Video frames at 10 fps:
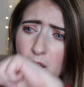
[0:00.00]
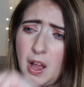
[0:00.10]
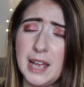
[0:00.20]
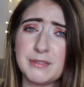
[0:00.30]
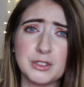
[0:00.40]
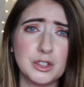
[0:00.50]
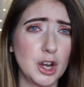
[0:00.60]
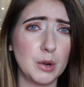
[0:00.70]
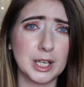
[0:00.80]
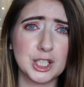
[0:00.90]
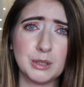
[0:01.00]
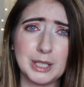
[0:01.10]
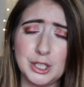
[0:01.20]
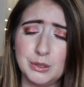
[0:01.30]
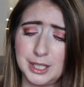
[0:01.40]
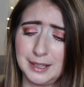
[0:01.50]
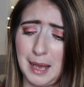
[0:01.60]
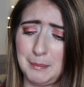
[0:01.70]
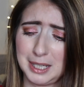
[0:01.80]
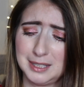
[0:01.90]
have no issue in using
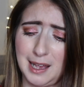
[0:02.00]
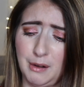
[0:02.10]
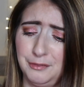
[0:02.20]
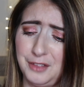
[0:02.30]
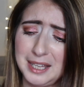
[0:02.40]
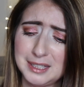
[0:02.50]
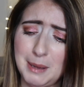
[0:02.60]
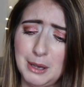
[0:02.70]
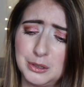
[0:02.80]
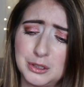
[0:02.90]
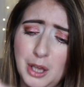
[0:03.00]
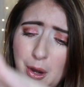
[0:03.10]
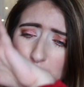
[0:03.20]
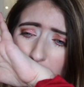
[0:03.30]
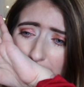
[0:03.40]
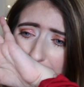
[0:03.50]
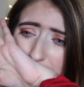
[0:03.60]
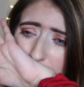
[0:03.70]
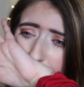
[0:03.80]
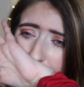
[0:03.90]
that myself. That smells so
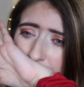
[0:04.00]
nice.